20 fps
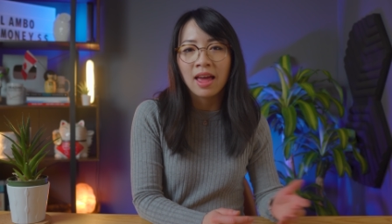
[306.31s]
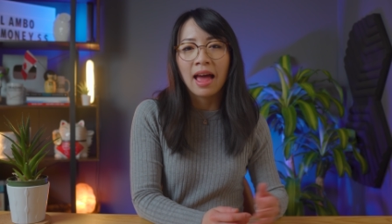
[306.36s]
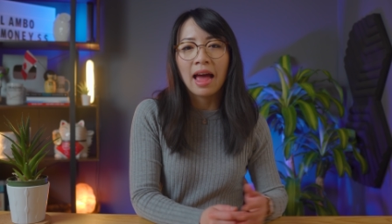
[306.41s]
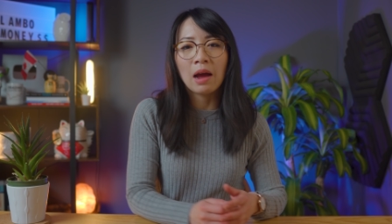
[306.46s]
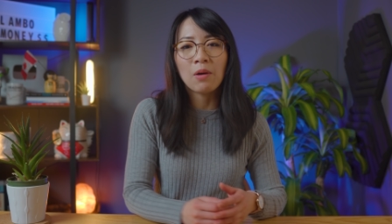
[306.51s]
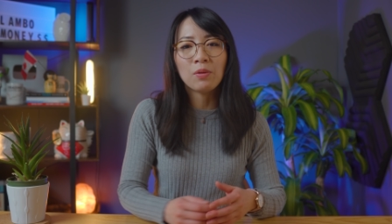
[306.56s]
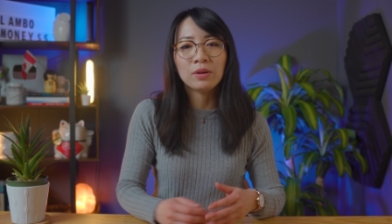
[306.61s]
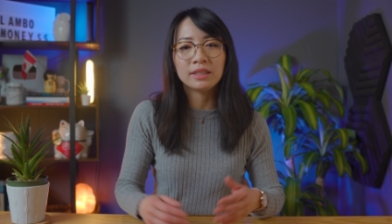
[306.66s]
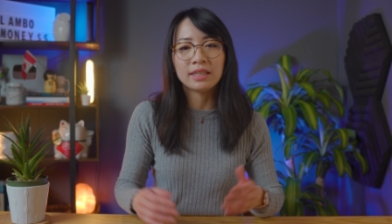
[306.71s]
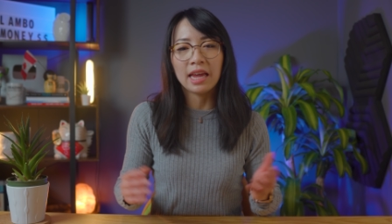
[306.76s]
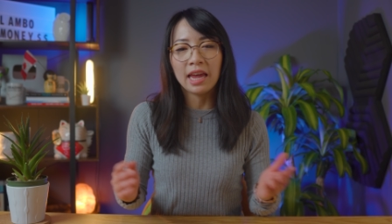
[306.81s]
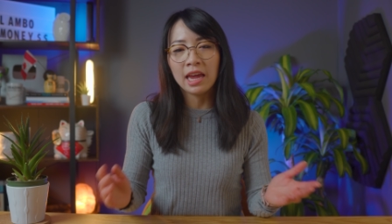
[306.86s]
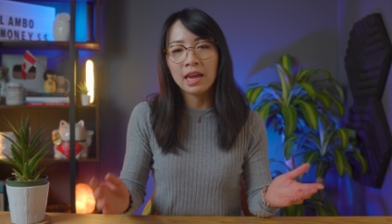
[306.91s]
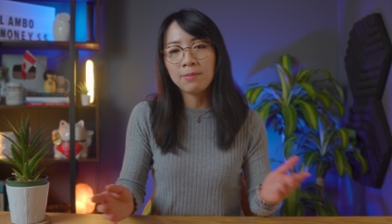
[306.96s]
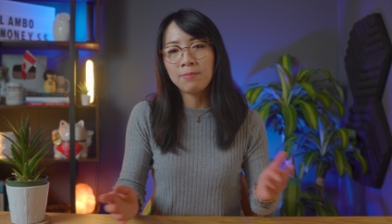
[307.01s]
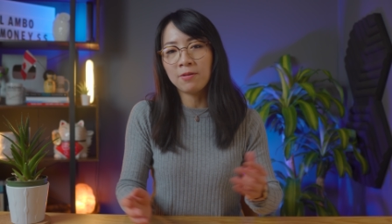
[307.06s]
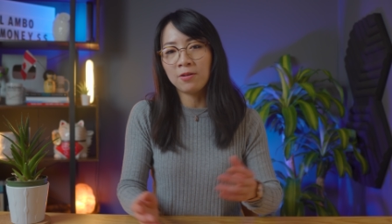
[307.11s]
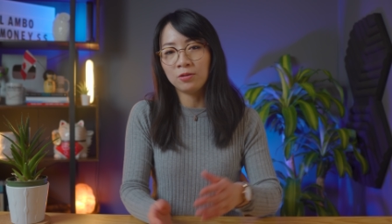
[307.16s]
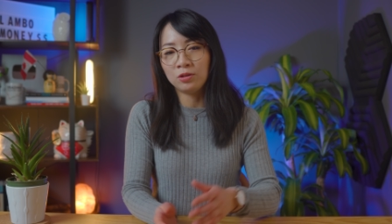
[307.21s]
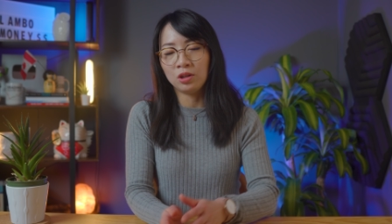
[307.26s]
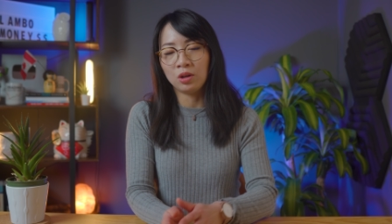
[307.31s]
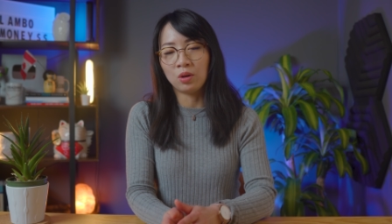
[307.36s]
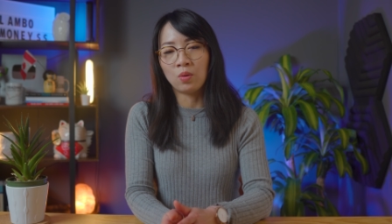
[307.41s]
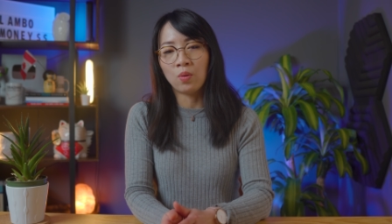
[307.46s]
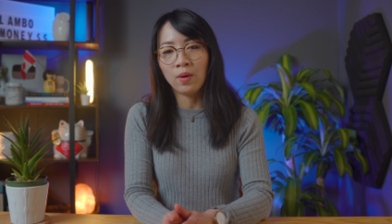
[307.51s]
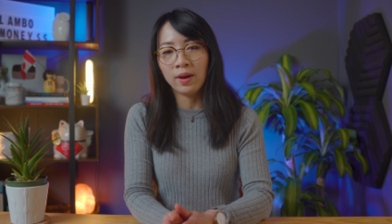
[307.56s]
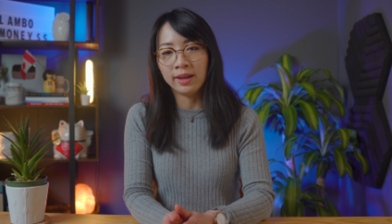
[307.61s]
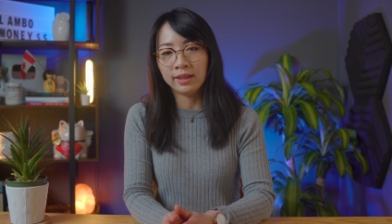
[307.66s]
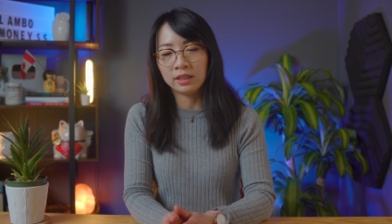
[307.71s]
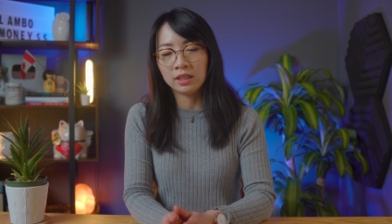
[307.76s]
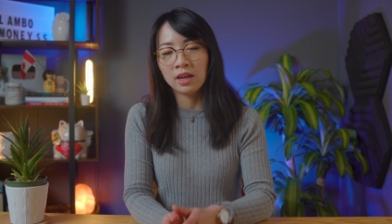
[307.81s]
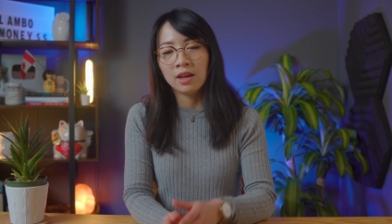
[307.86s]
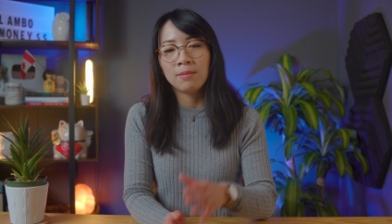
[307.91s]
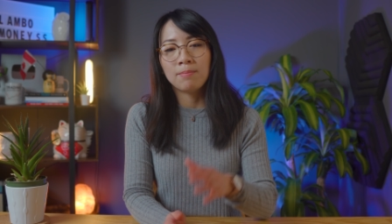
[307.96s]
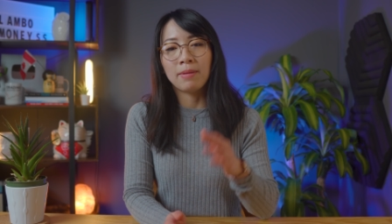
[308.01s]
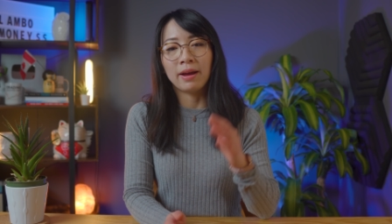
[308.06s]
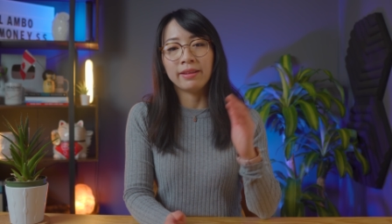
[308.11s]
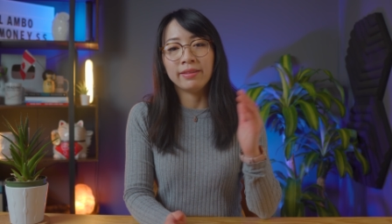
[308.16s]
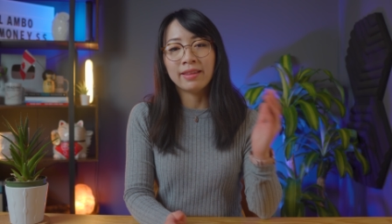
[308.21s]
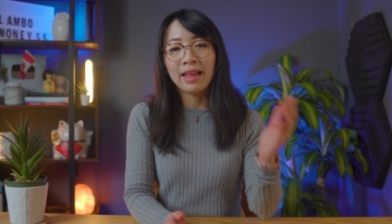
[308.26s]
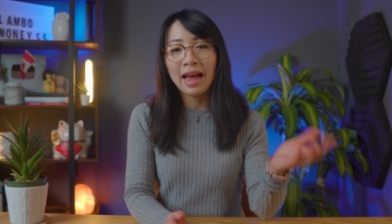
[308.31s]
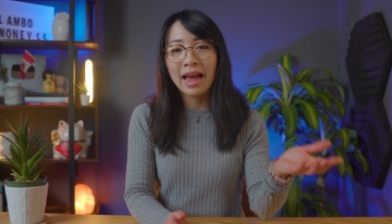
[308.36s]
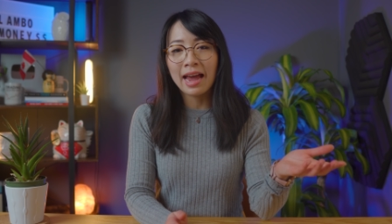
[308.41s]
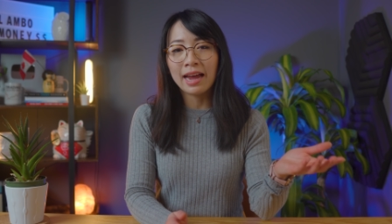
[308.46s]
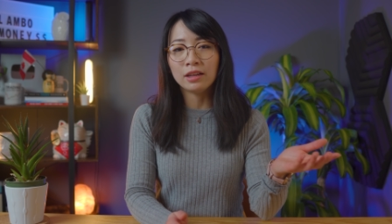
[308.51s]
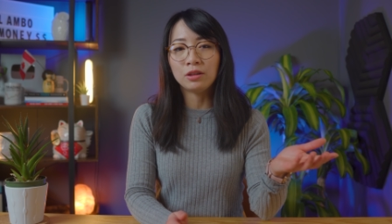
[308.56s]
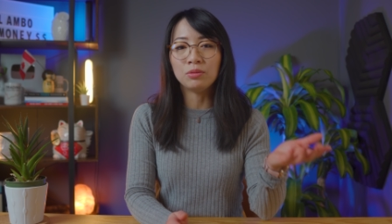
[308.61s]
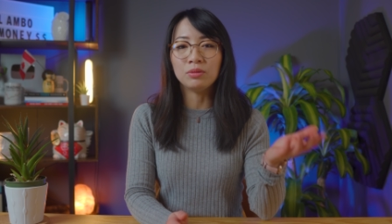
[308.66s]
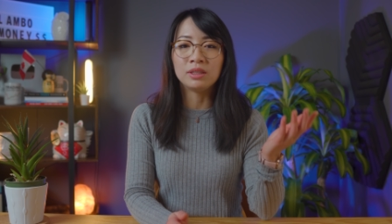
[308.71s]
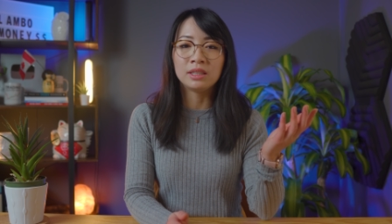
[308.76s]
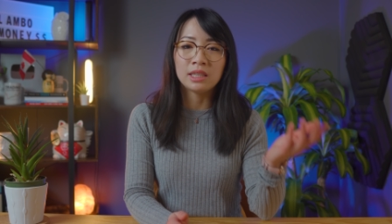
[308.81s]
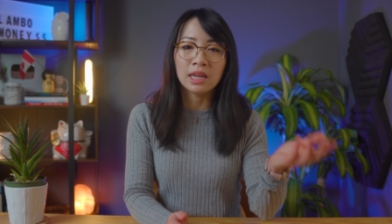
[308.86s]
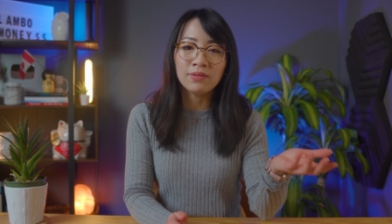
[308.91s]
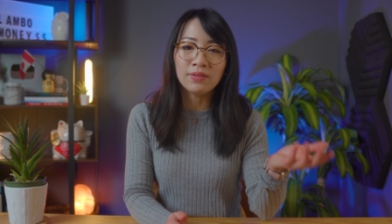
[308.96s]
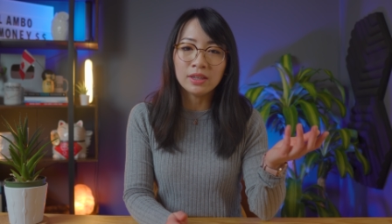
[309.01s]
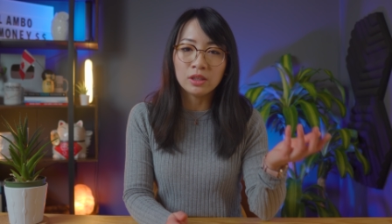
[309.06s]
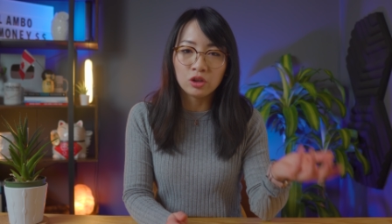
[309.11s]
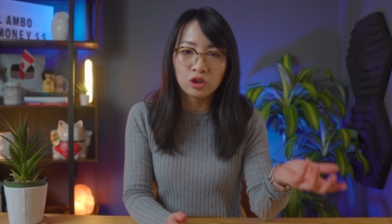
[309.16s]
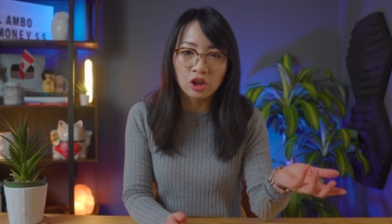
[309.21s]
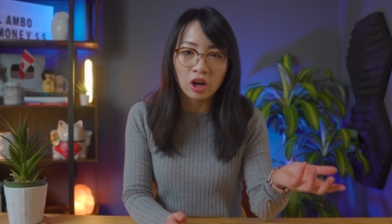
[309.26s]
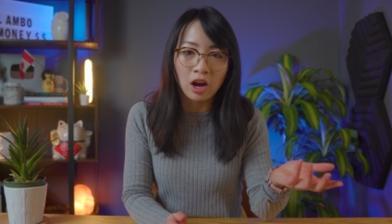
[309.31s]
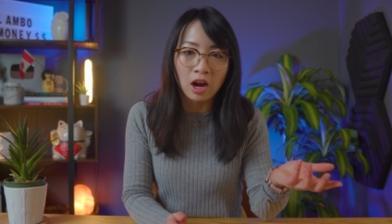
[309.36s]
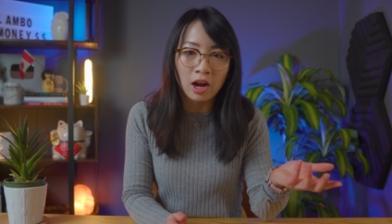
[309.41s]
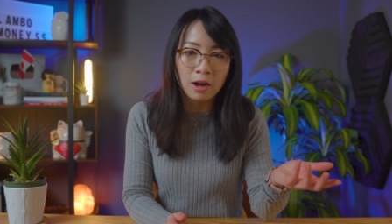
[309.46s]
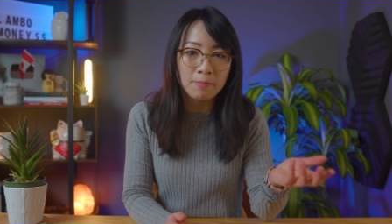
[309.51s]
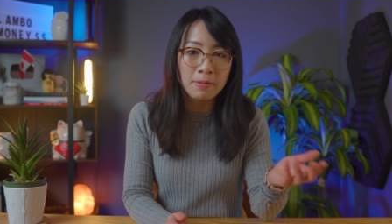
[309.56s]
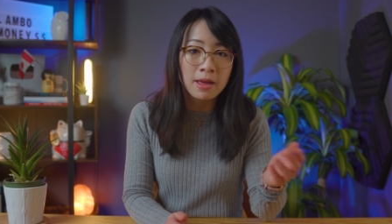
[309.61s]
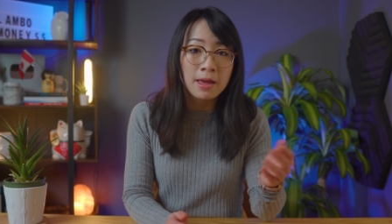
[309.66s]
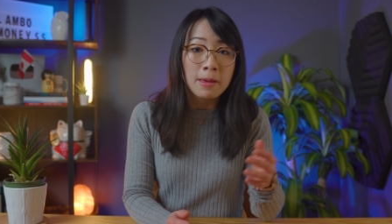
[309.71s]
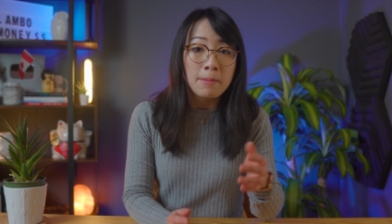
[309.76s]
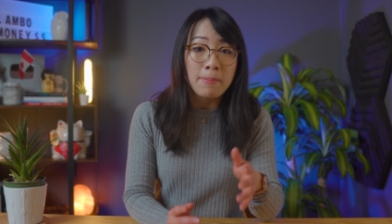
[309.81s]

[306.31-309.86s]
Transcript: I was able to quit my 9-to-7 job,